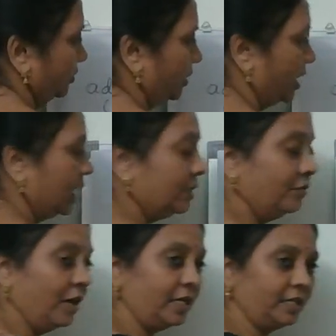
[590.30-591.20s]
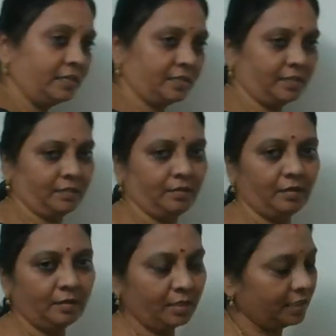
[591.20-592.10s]
Advise.
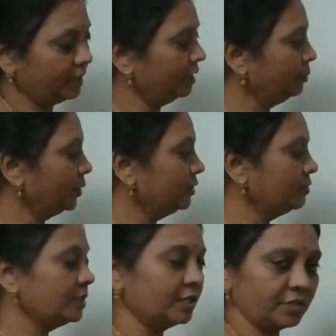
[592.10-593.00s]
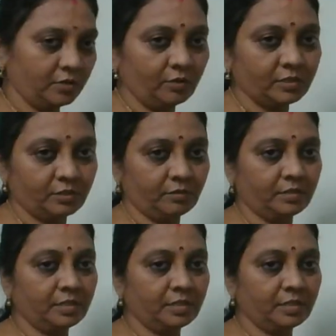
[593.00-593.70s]
Here pronunciation also.